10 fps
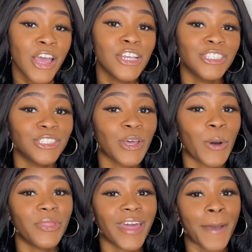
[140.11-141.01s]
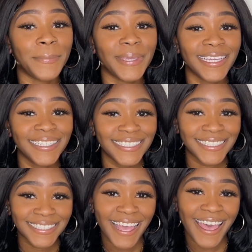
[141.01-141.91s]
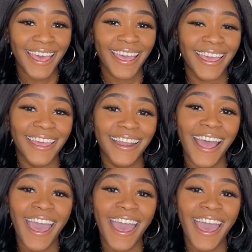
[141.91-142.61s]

So that being said,